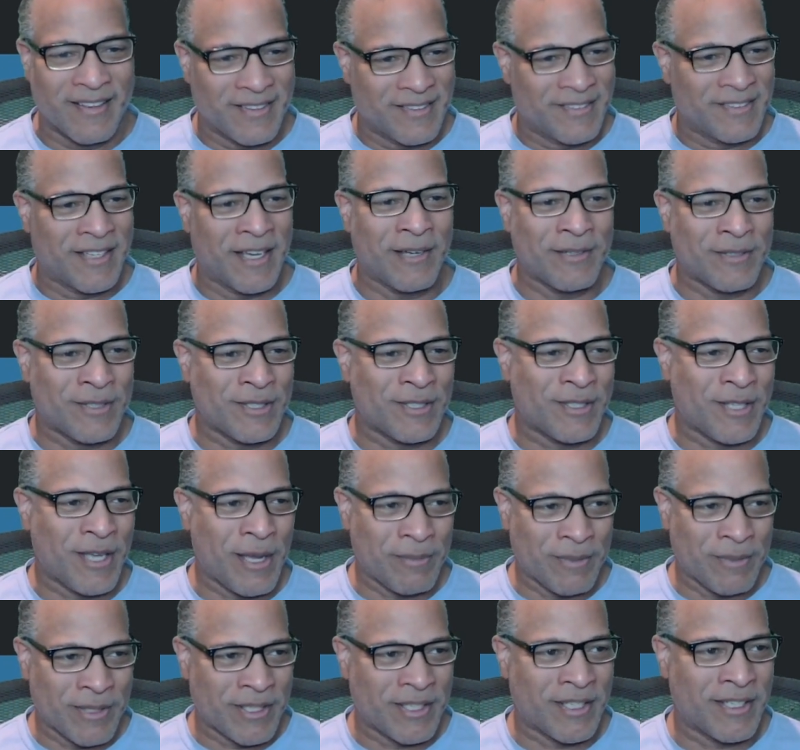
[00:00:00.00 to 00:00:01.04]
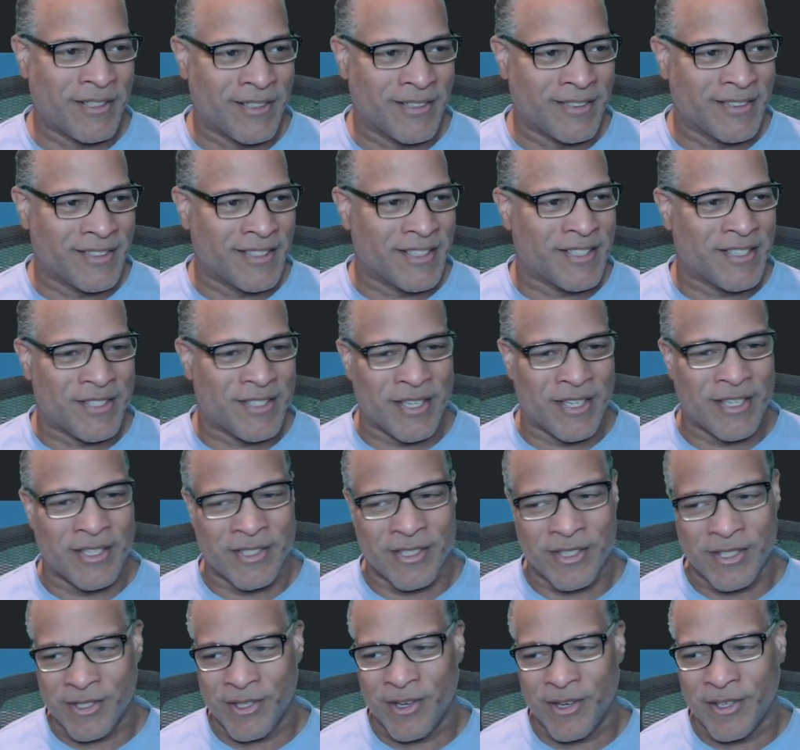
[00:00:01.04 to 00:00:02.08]
now's the time to get on the exchange
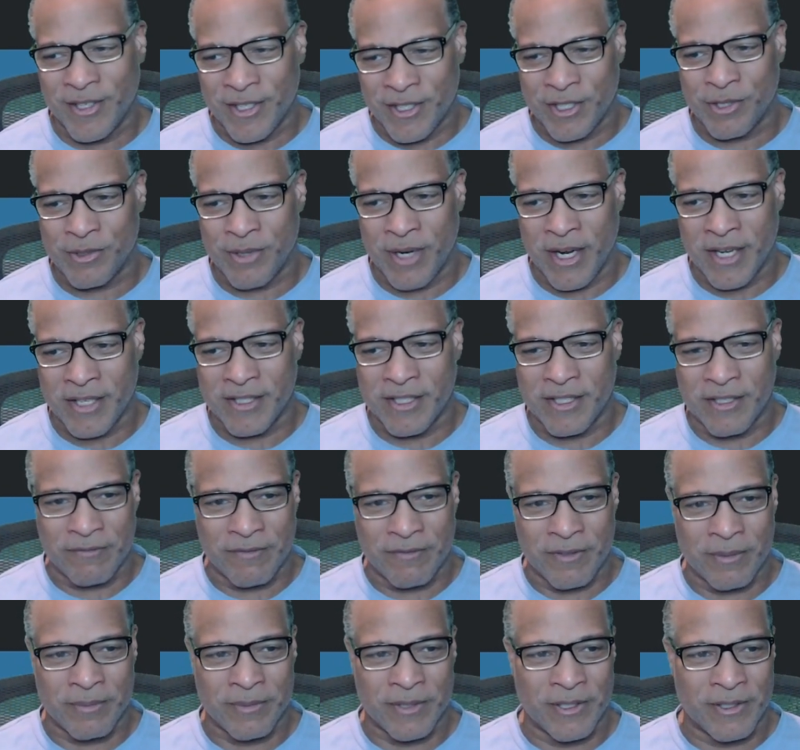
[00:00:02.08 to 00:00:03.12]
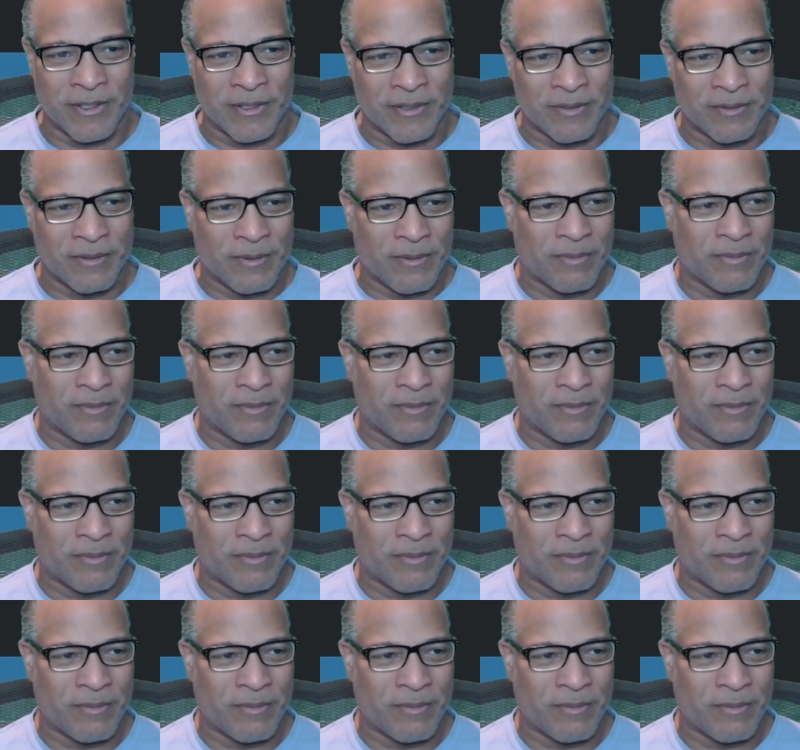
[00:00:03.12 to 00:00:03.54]
and start extracting it from there